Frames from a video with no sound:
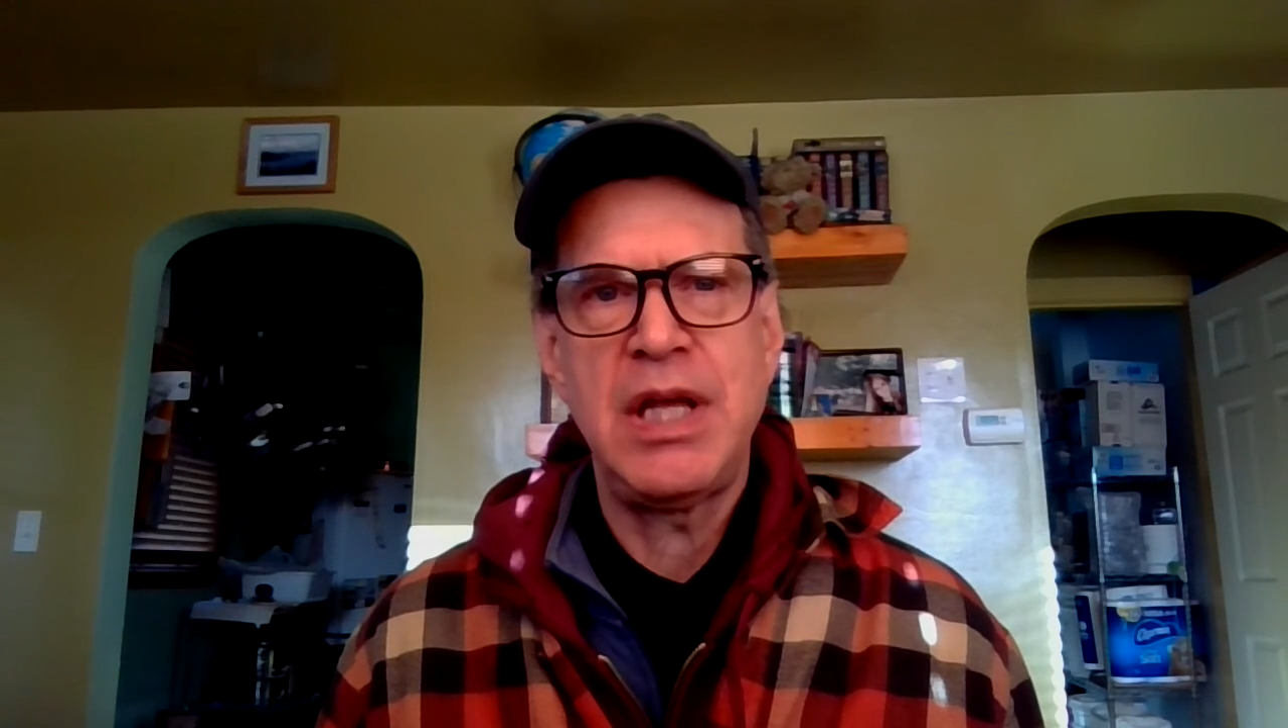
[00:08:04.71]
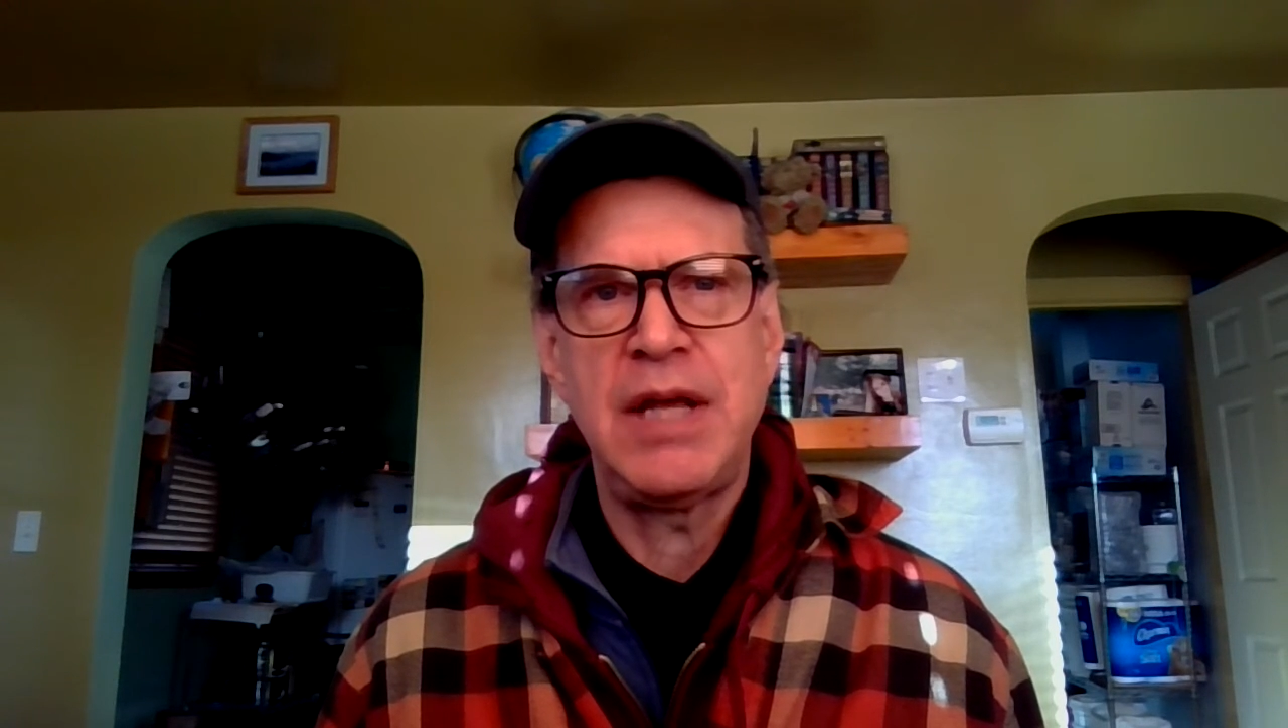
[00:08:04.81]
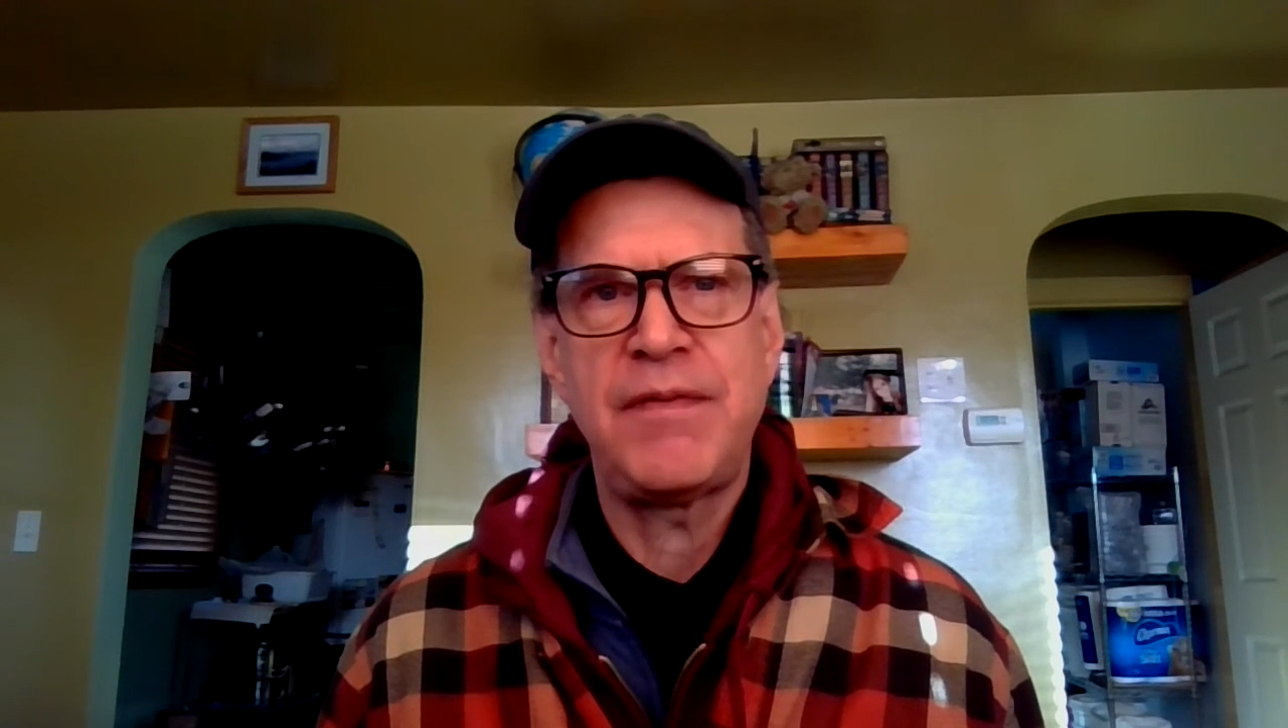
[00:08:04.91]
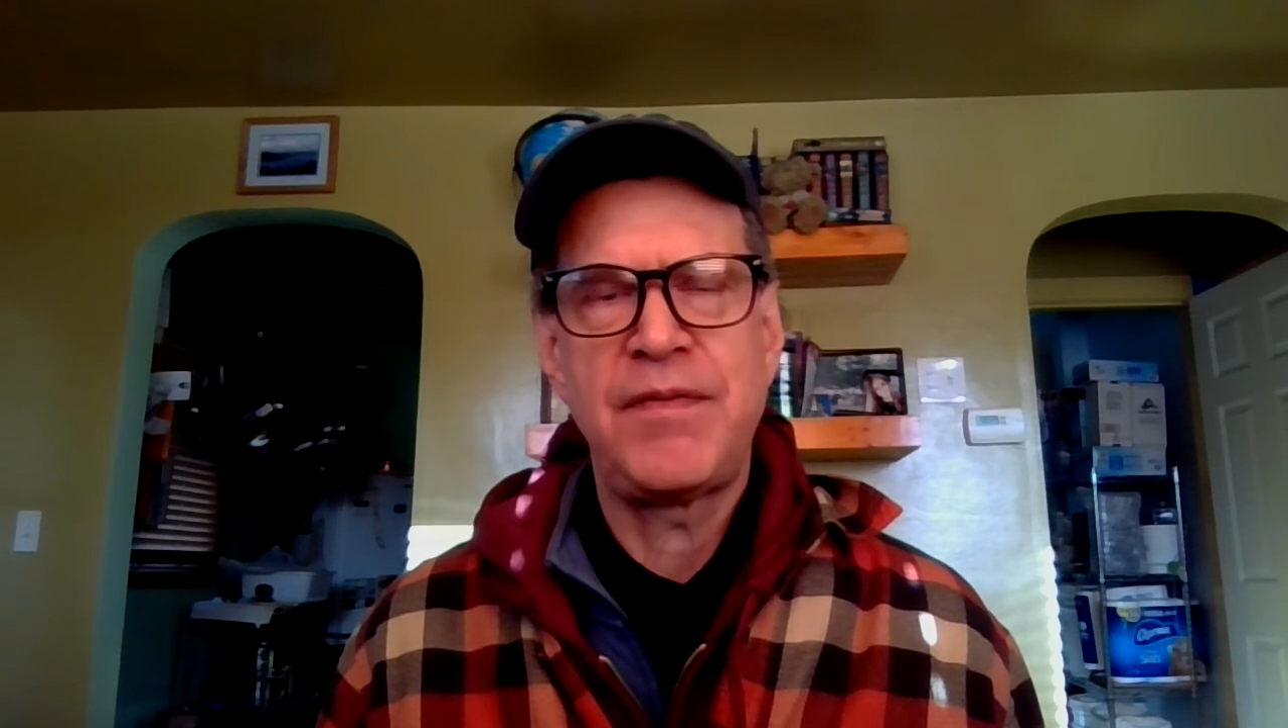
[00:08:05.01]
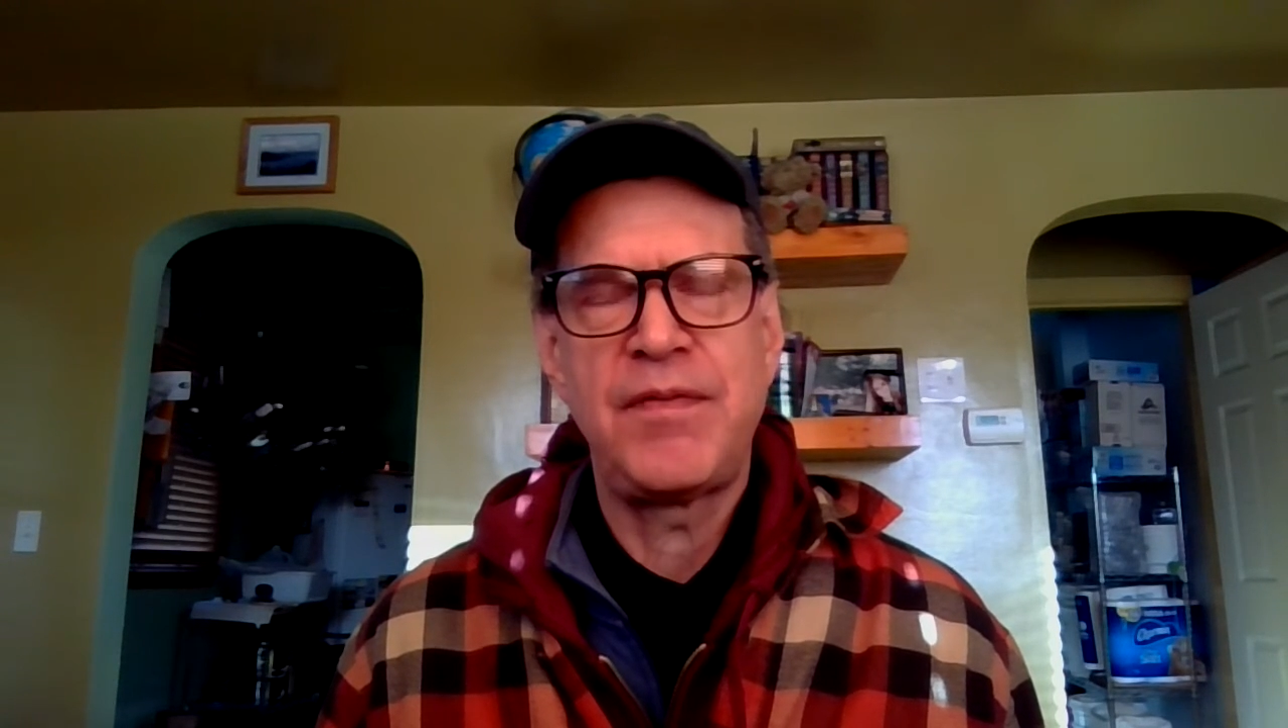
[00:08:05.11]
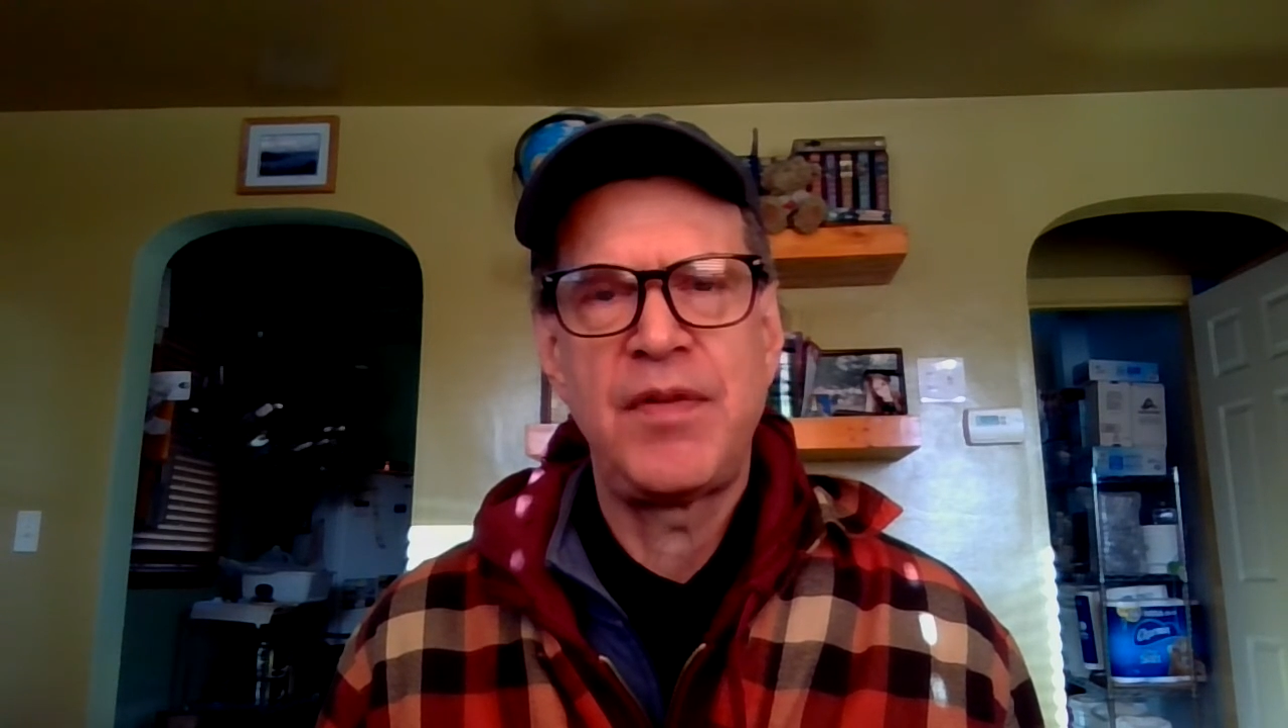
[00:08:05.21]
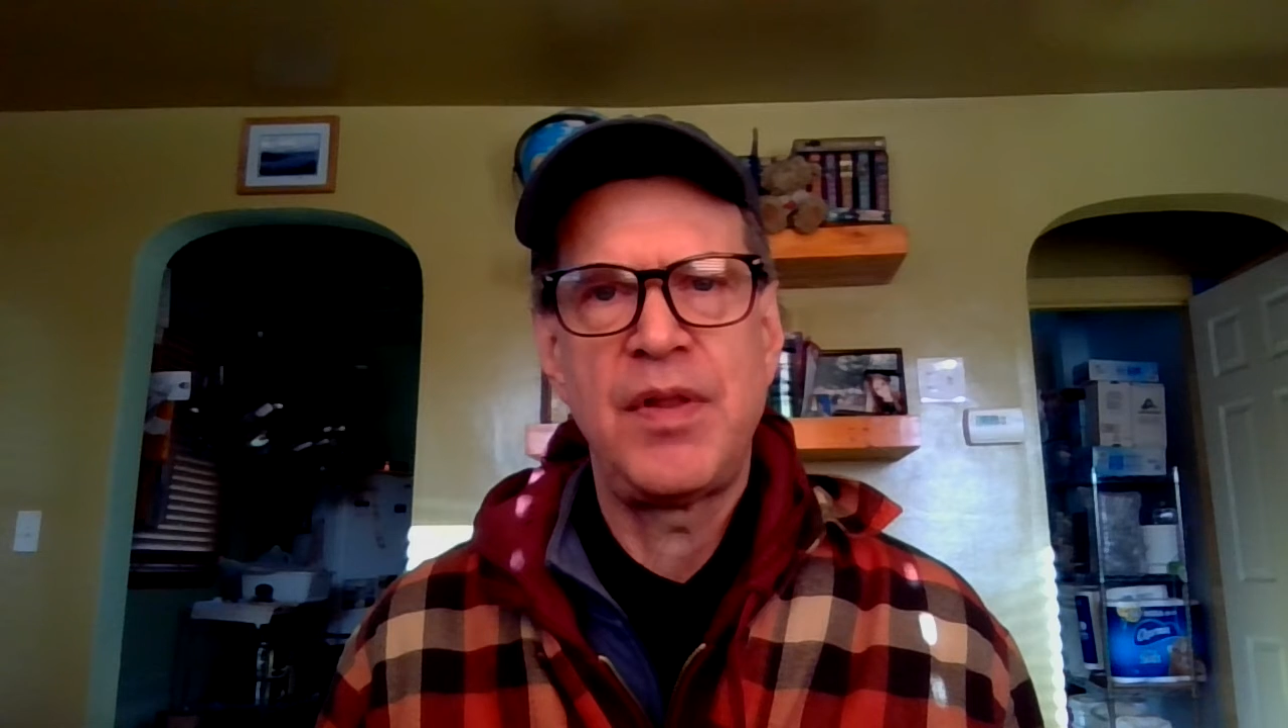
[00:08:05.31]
if